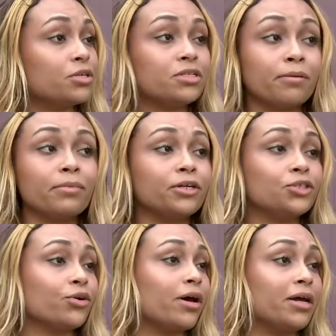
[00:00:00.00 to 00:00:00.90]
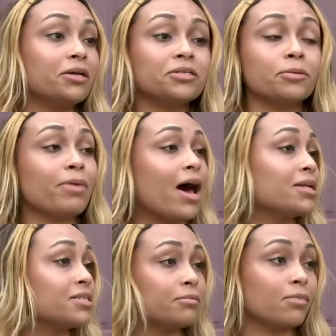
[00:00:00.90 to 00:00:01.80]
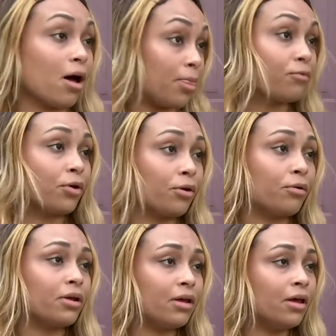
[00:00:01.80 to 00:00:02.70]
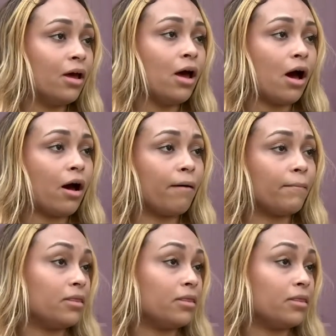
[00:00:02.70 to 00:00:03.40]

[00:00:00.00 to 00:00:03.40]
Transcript: just simply trying to pass him on the road, um,